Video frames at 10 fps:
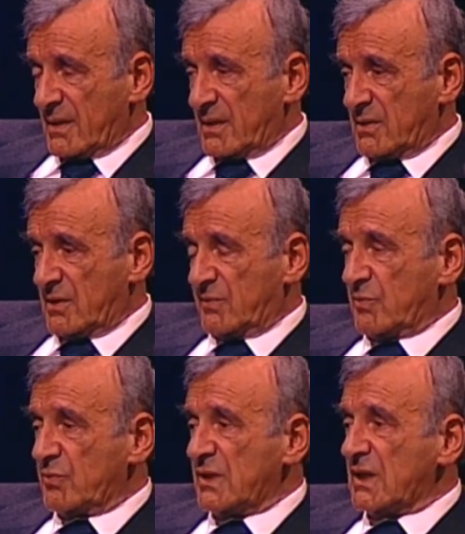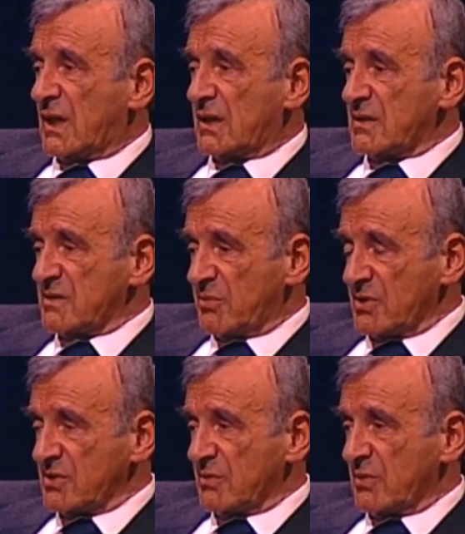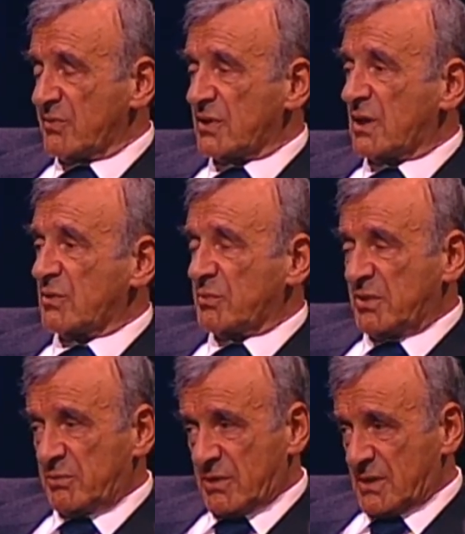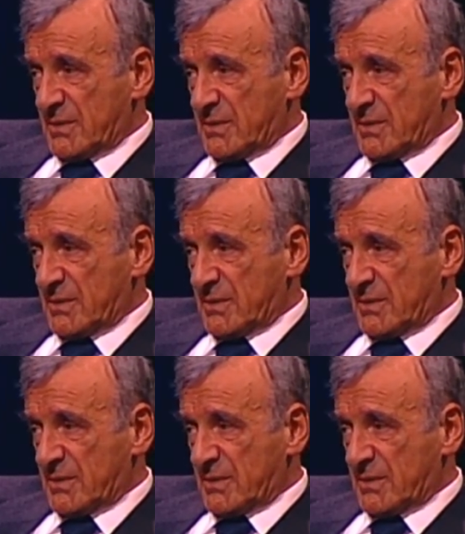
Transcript: And therefore we are responsible for our people.